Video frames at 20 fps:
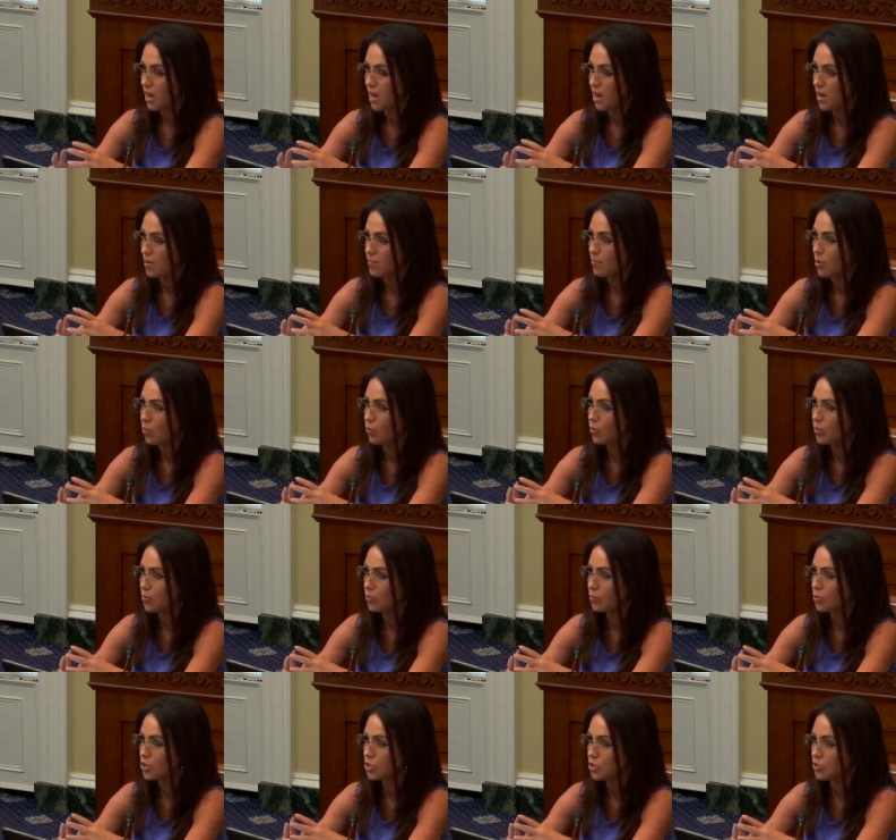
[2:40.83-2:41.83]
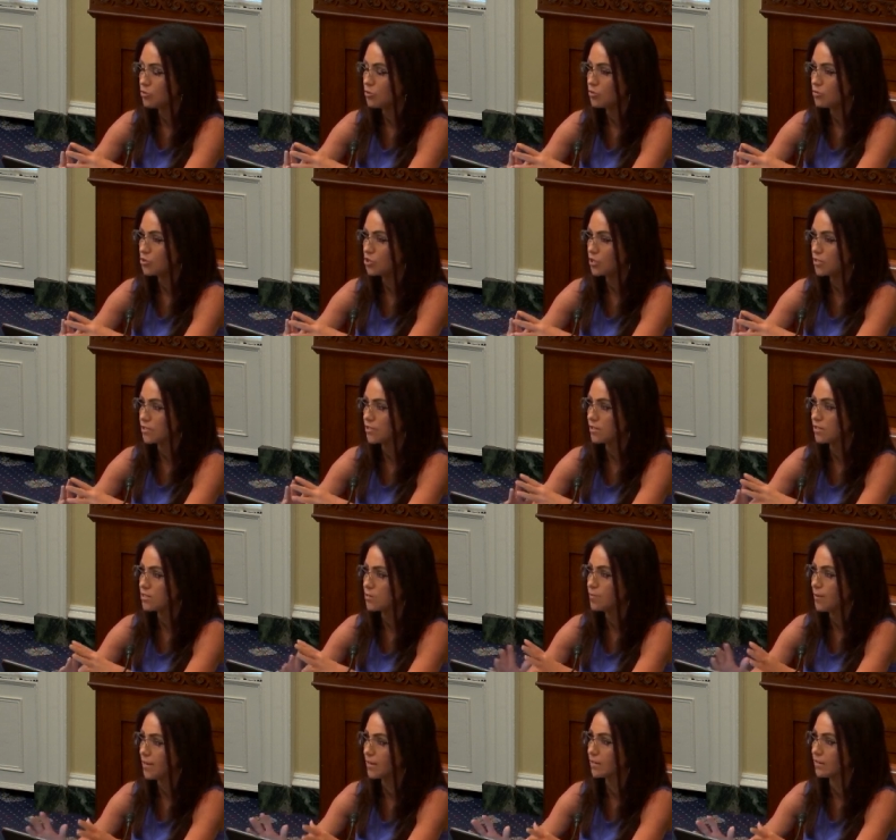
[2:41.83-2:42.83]
would you just
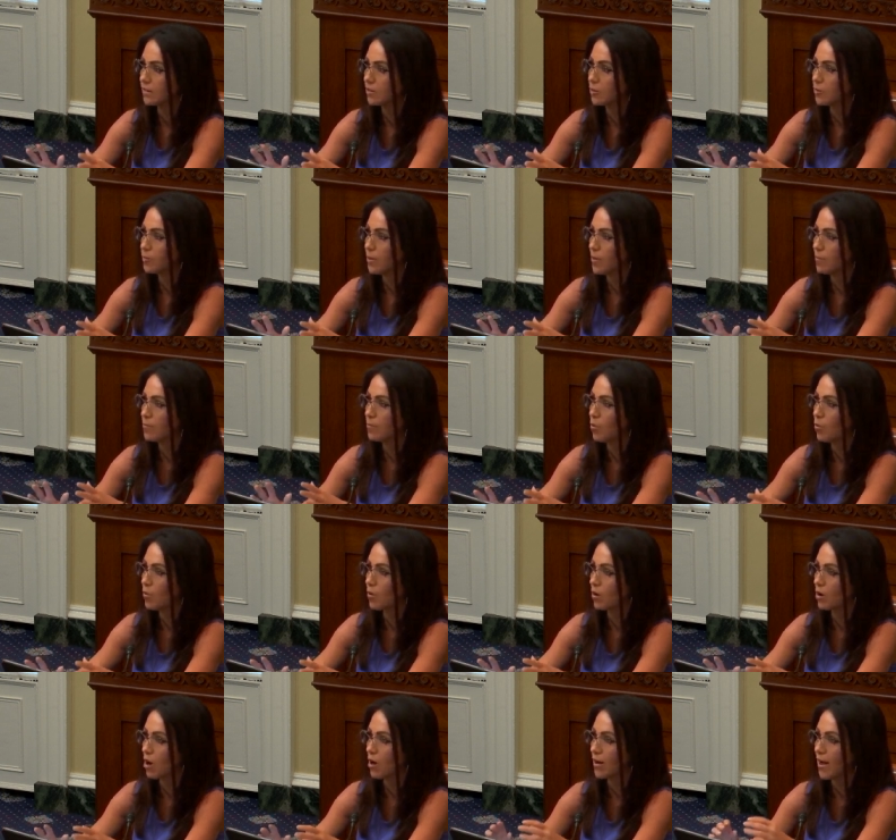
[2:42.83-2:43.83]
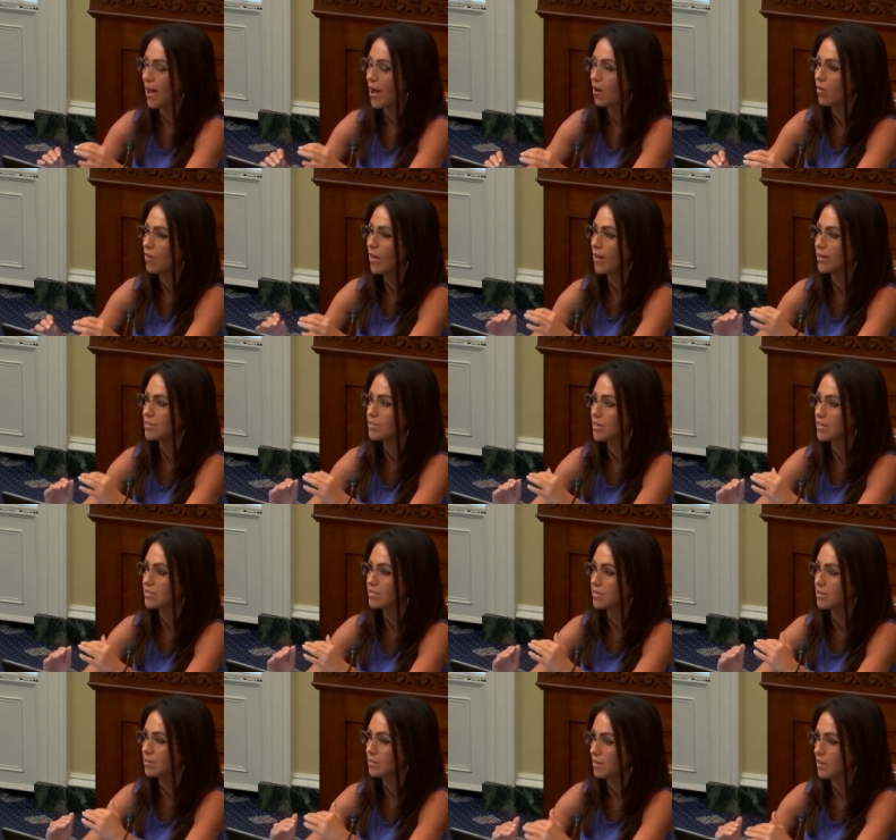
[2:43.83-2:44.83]
expand a little bit more on how that
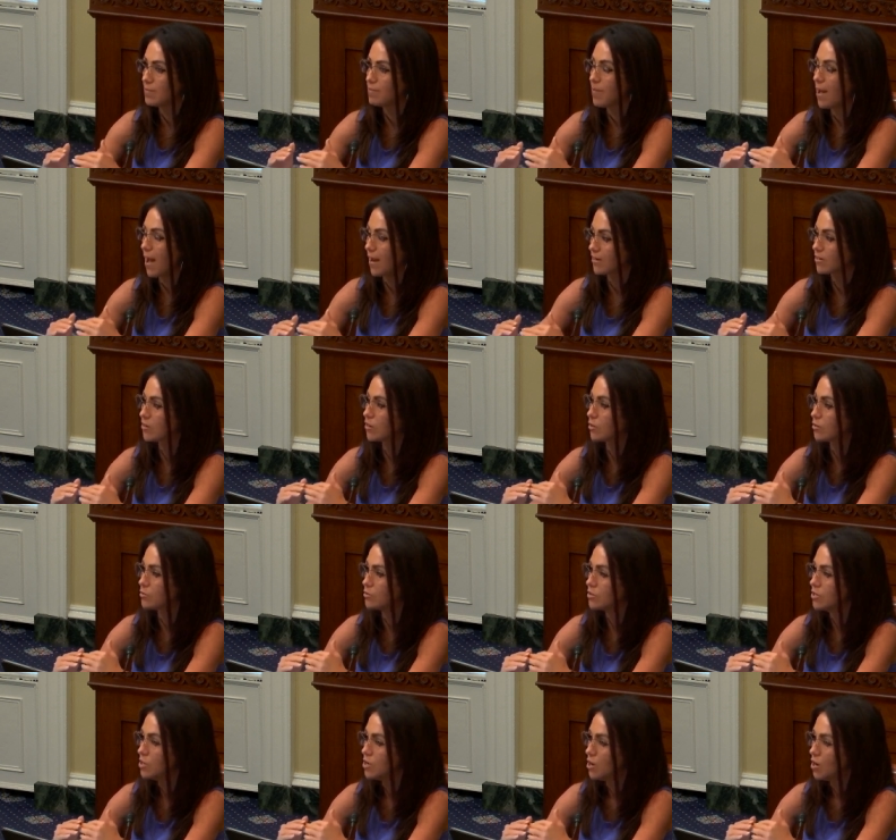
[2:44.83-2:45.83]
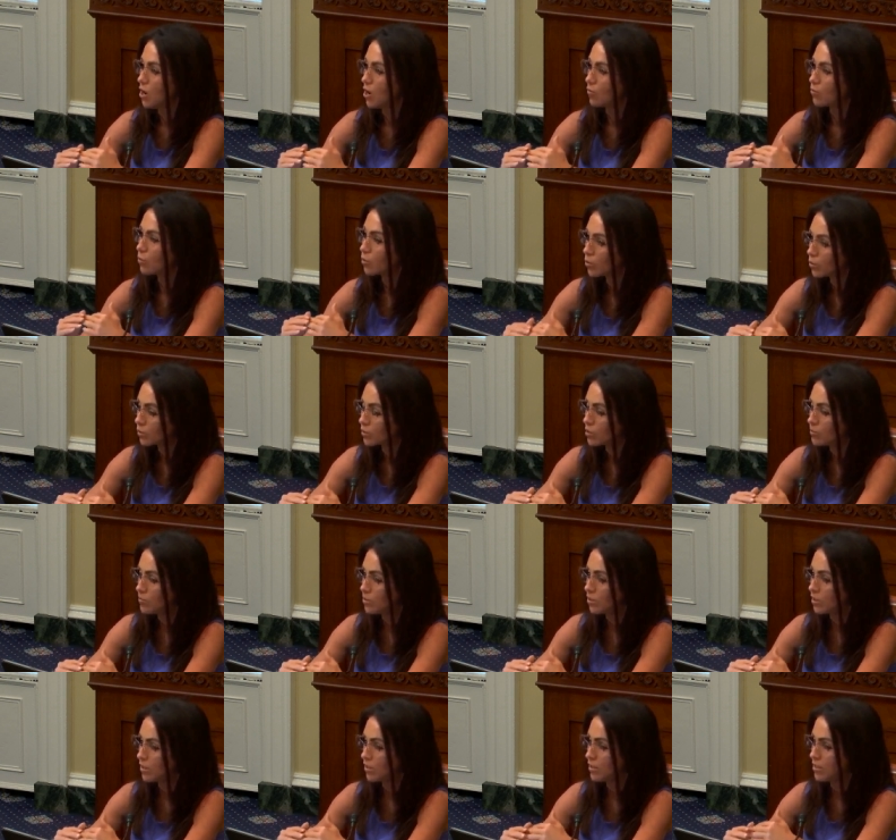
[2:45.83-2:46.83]
does impact those rural
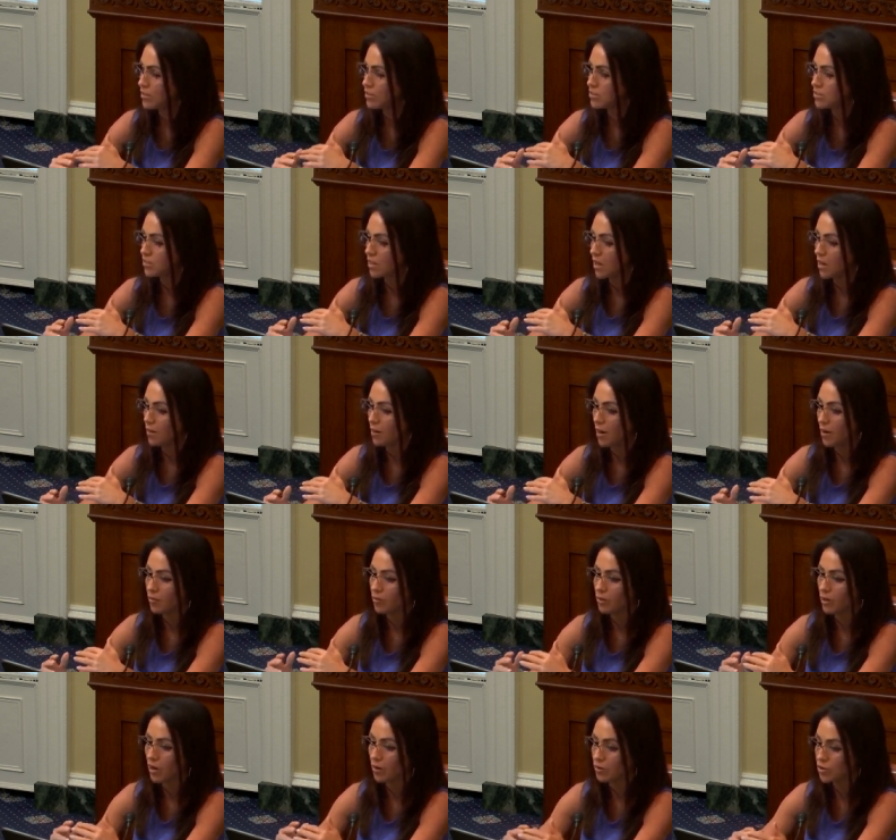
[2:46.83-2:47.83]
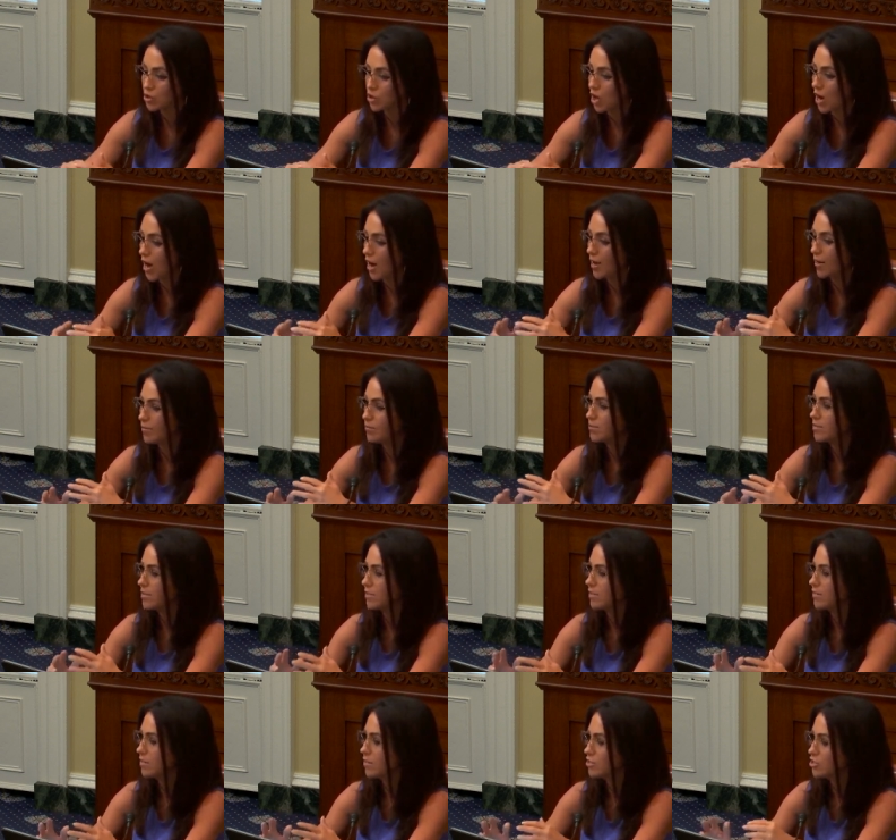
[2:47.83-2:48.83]
communities, our tribes,
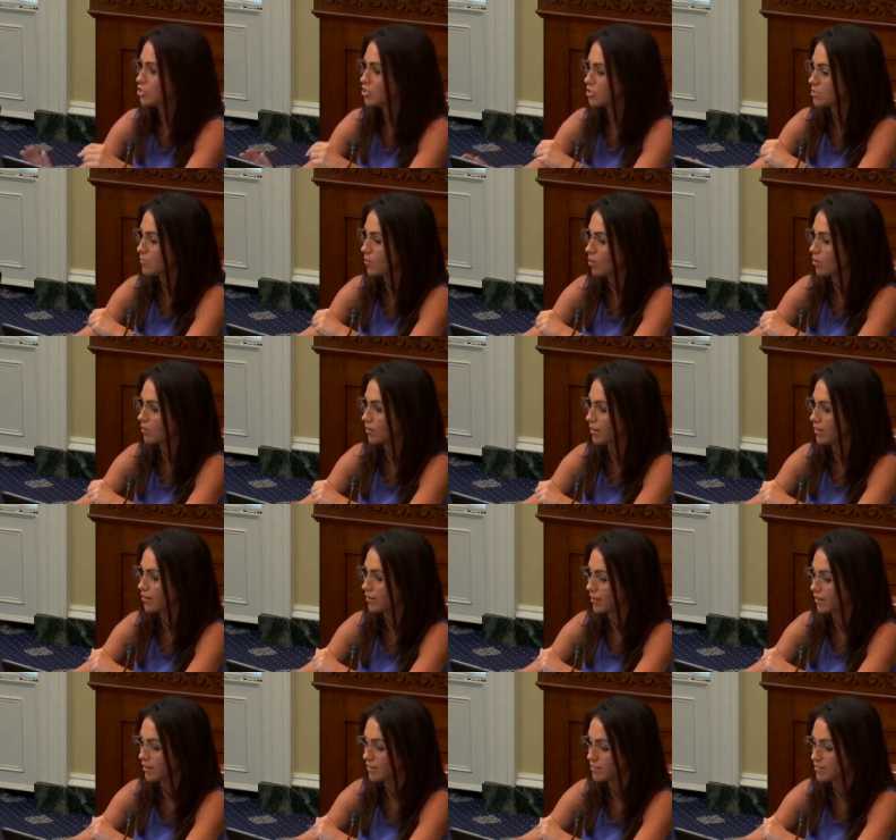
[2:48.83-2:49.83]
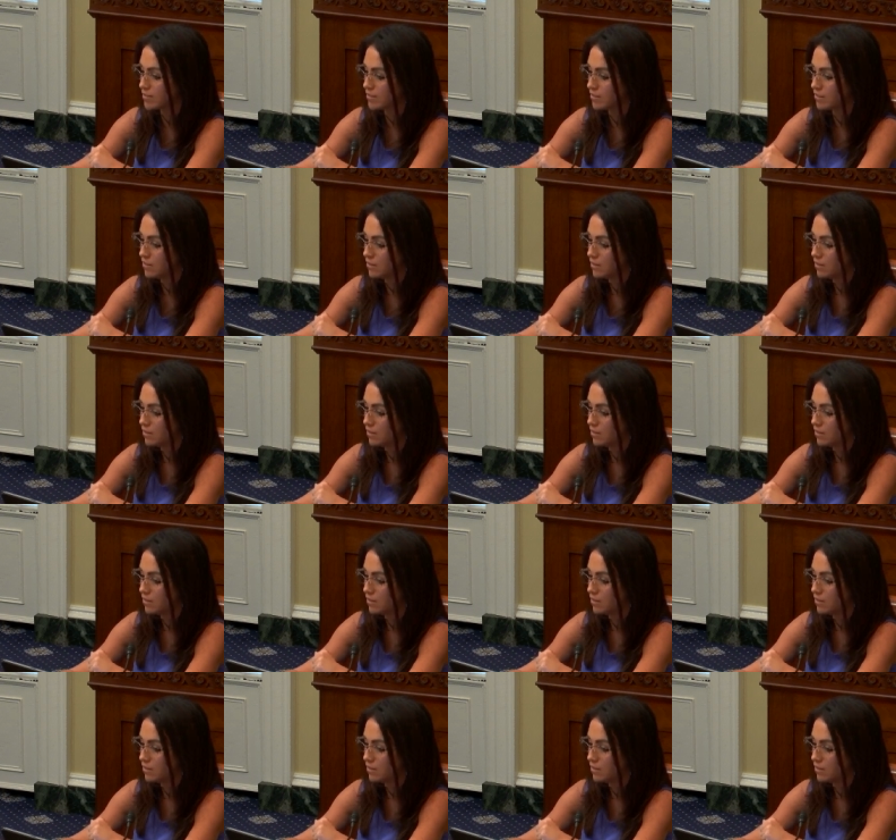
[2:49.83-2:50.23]
and just smaller areas?